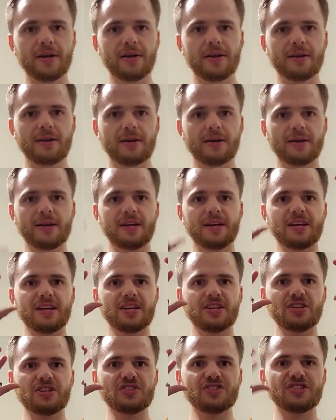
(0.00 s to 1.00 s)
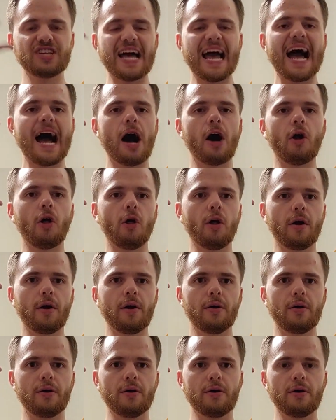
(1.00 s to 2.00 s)
it, "Sal,"
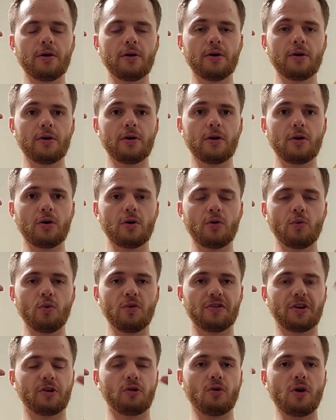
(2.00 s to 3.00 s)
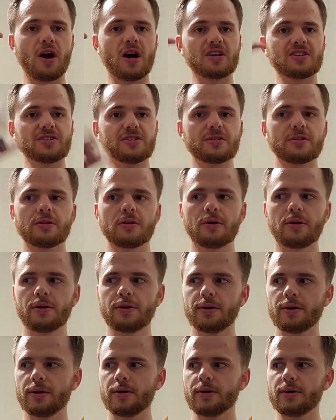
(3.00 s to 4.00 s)
with a cross
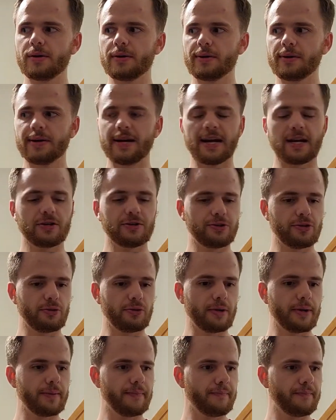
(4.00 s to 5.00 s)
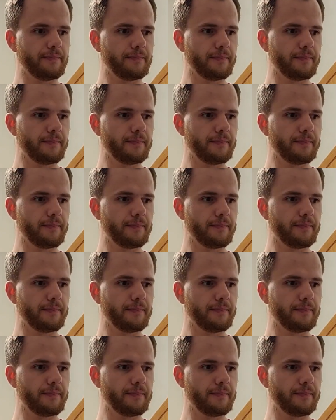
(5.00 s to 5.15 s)
next to it.